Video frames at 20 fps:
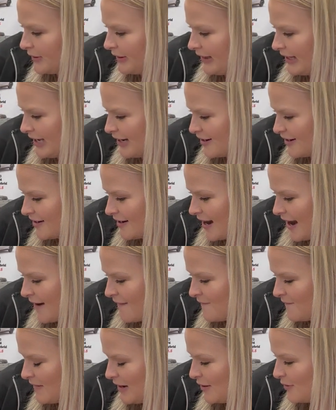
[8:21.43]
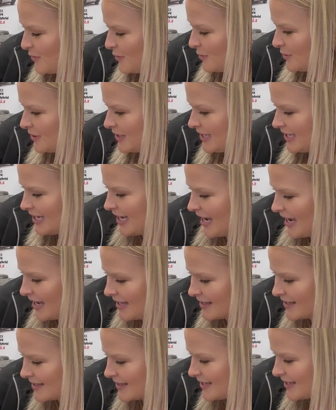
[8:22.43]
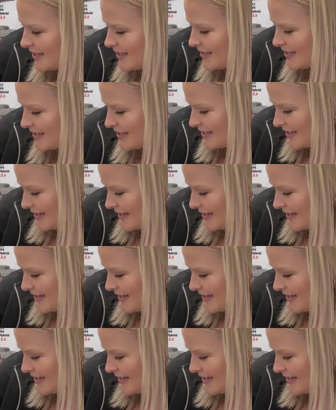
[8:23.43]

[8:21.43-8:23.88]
leader in vehicle tents.